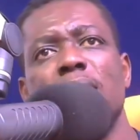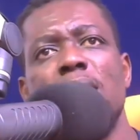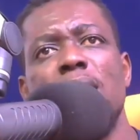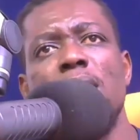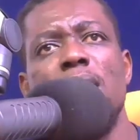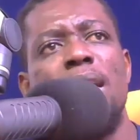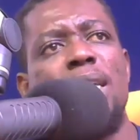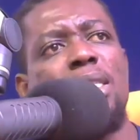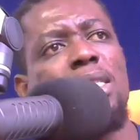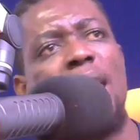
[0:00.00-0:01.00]
And
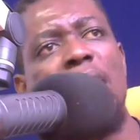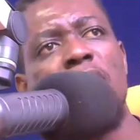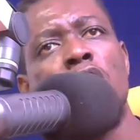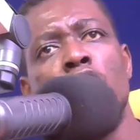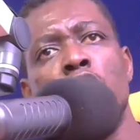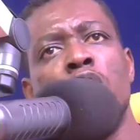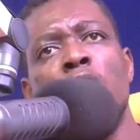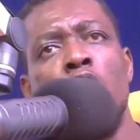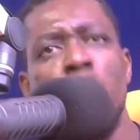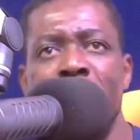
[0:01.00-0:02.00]
it's I don't know.
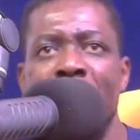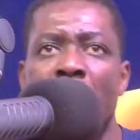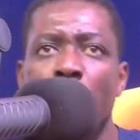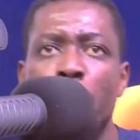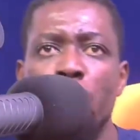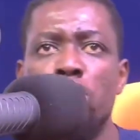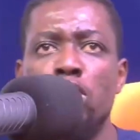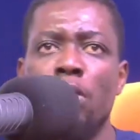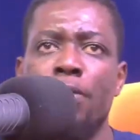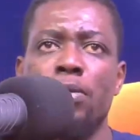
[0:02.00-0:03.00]
On only
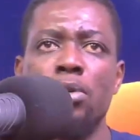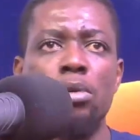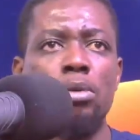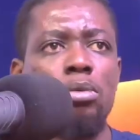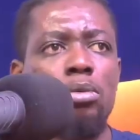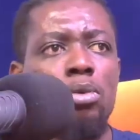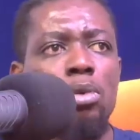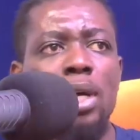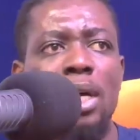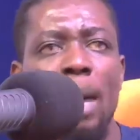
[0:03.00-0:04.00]
approach of
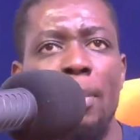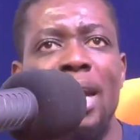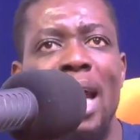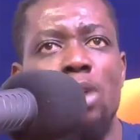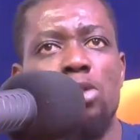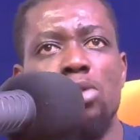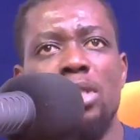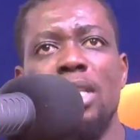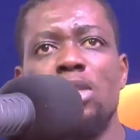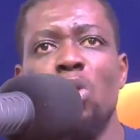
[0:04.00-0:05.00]
coming out to
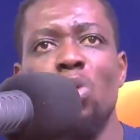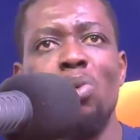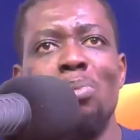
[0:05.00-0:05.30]
say so.